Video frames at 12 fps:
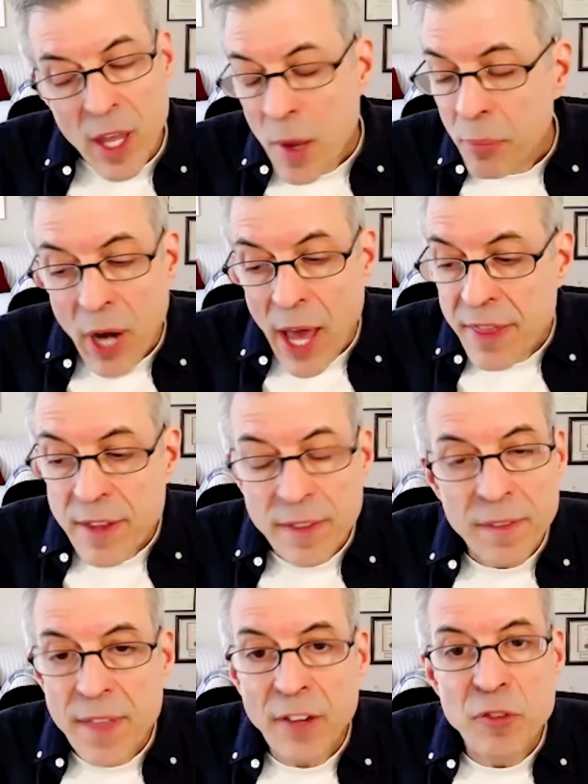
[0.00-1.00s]
But I think
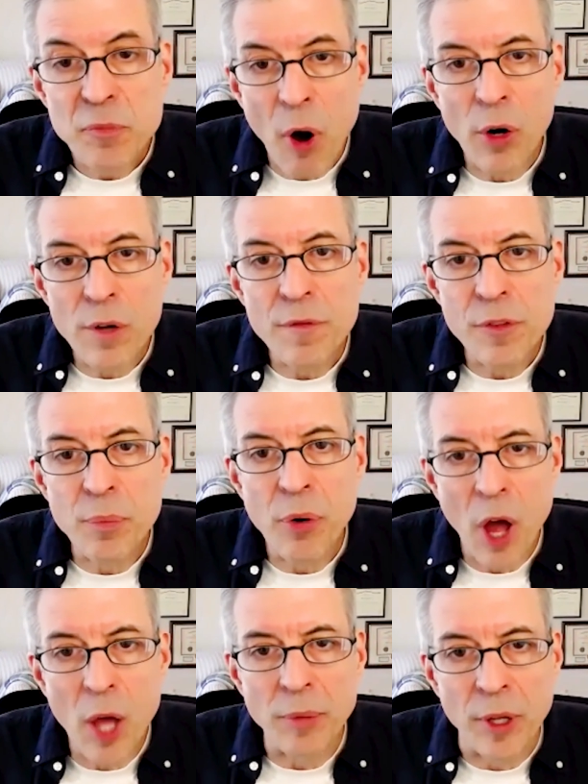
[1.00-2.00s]
that that's part of the
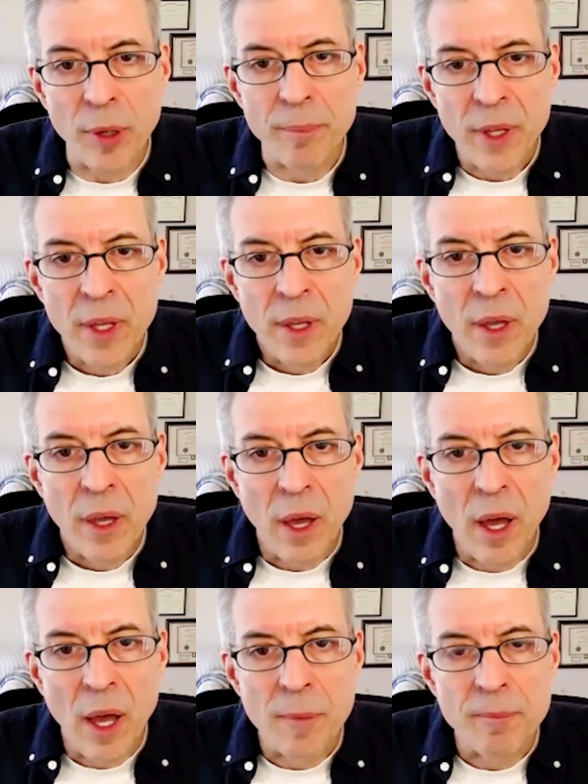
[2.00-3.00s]
problem.
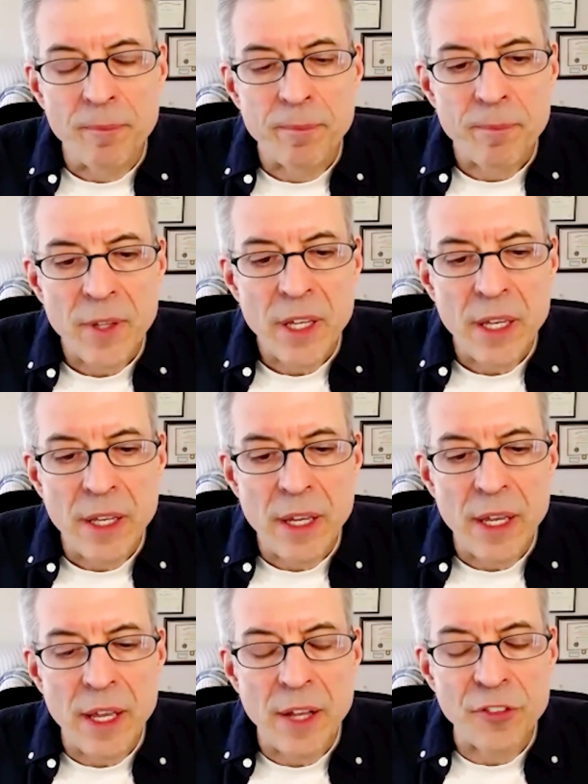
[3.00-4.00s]

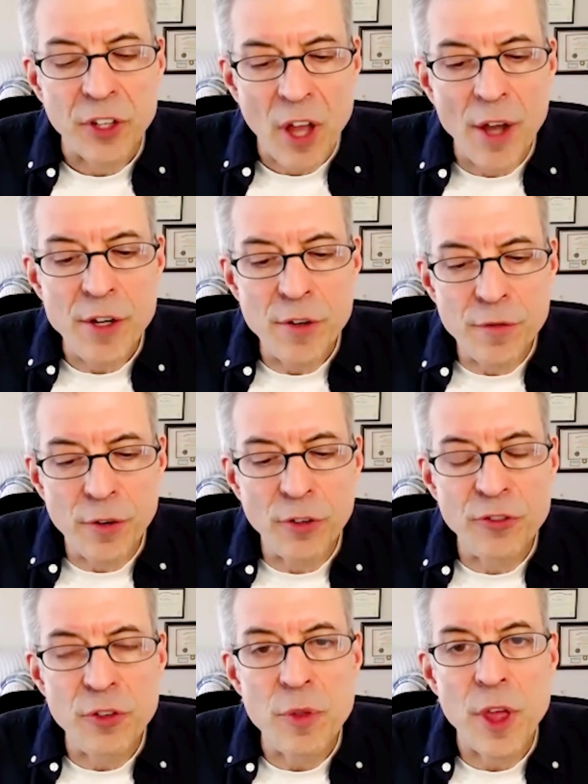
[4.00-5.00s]
It's a kind of
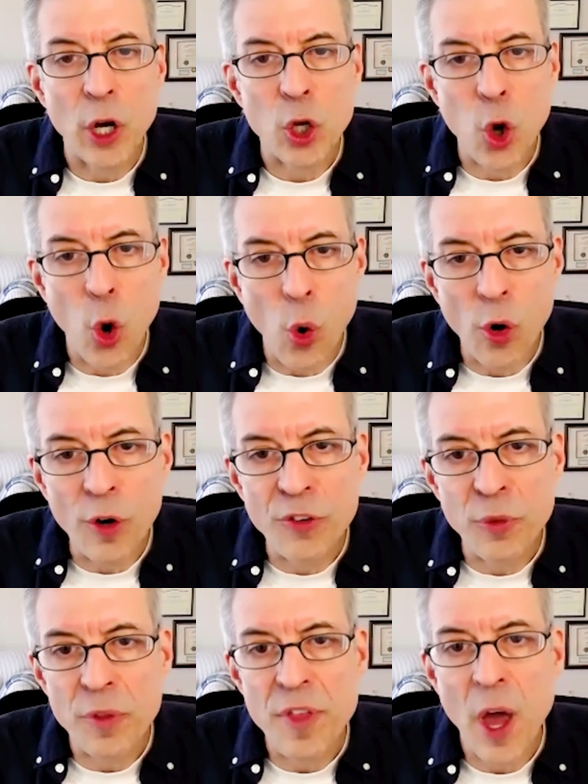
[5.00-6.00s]
virtue that
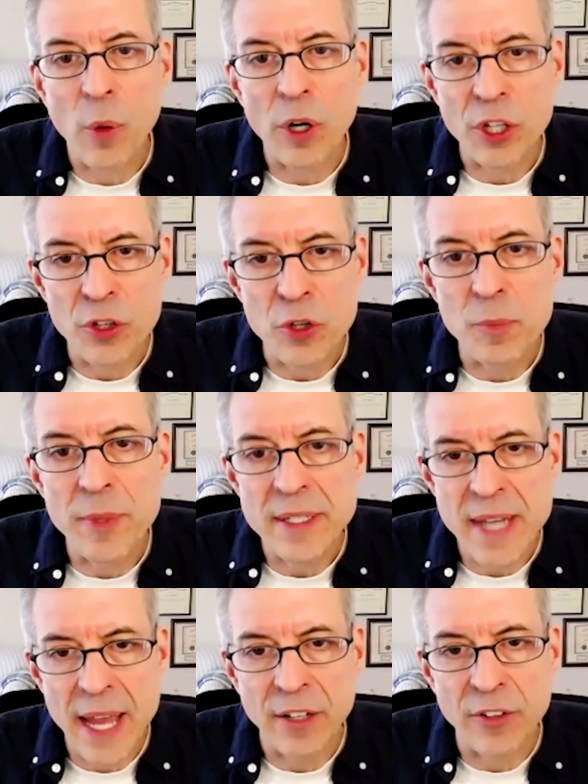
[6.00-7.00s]
accords with our
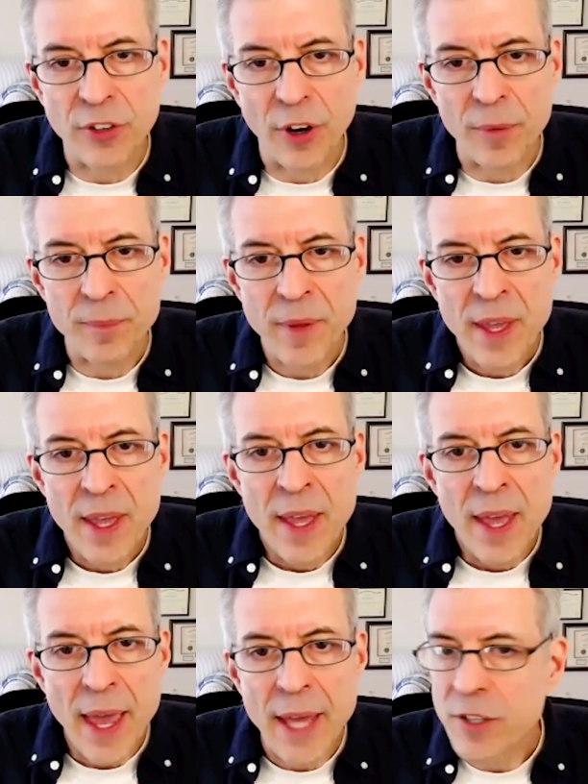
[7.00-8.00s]
human nature.
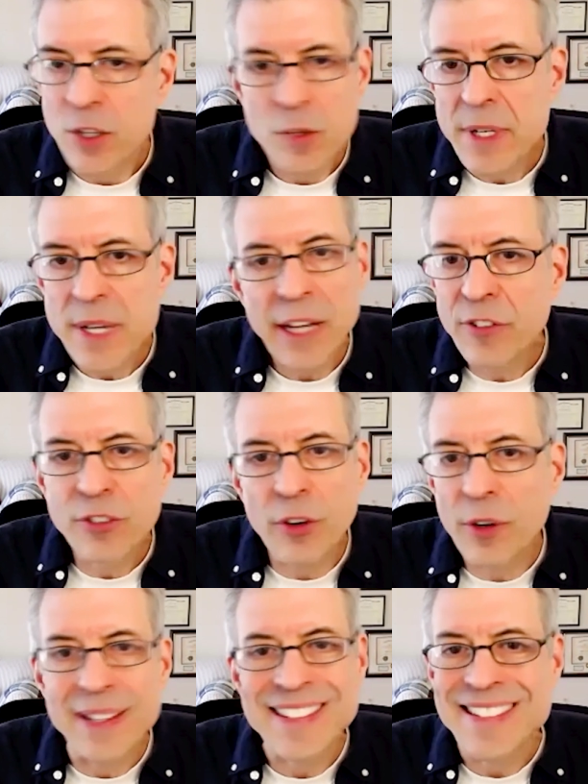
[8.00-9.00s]
And human
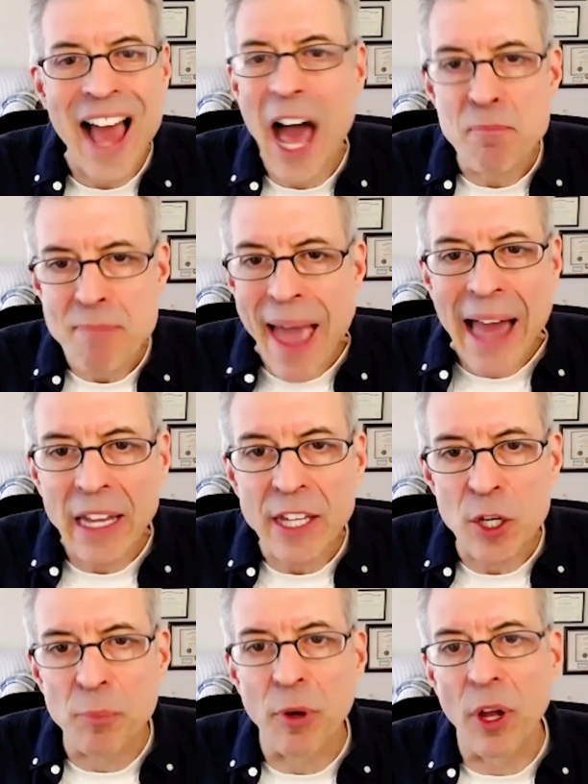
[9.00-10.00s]
nature is not
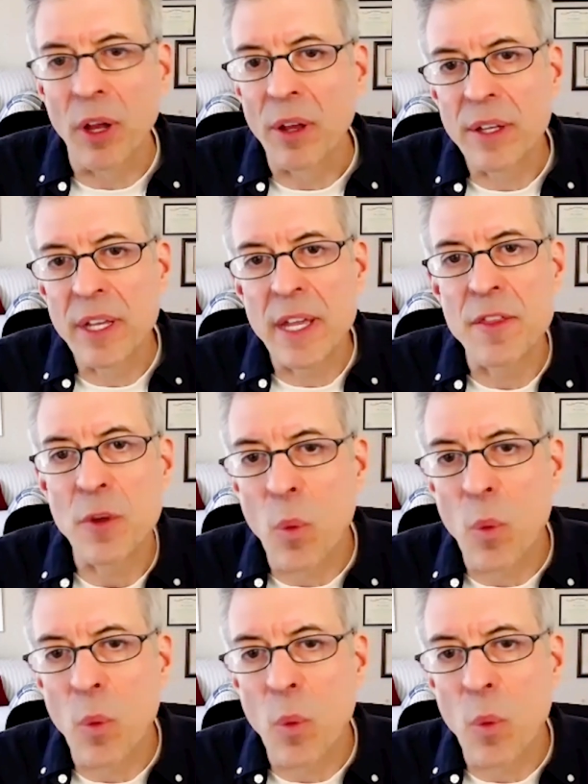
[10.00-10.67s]
malleable in the